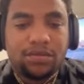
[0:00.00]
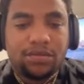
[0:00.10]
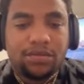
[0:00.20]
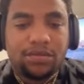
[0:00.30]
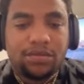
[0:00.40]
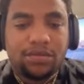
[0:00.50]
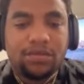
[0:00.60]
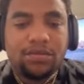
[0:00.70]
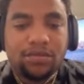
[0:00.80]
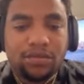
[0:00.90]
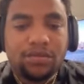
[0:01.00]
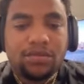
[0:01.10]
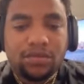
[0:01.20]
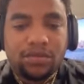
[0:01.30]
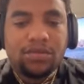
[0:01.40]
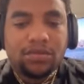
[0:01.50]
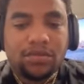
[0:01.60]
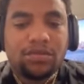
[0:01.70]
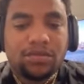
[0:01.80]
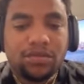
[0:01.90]

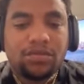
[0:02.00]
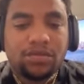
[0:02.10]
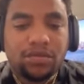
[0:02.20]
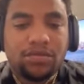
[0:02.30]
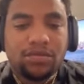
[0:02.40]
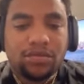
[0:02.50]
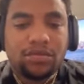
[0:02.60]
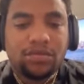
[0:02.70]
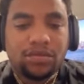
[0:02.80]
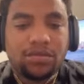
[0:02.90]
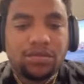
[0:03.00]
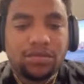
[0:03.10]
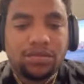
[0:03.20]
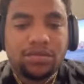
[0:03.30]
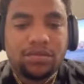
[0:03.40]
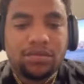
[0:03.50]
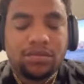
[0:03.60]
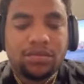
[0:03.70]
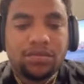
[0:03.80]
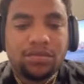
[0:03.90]

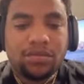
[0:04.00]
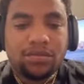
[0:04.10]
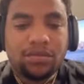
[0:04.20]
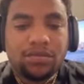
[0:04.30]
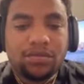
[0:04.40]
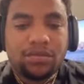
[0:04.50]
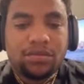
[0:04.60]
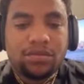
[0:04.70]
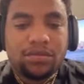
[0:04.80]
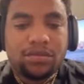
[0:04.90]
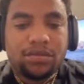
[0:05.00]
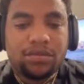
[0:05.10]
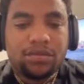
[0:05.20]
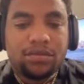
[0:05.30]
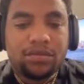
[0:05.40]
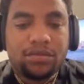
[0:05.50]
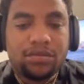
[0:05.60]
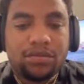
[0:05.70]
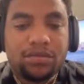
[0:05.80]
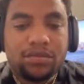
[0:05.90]

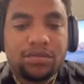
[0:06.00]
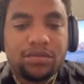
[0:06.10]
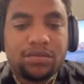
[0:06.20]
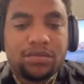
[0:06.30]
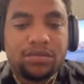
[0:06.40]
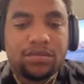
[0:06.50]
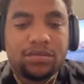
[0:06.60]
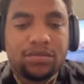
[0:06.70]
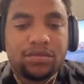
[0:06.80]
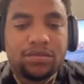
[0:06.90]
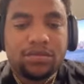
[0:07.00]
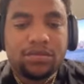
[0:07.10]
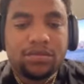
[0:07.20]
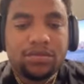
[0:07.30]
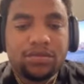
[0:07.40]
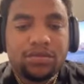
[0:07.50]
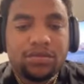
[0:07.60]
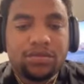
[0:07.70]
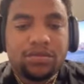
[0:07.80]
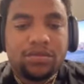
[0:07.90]
No words are spoken by the person on screen.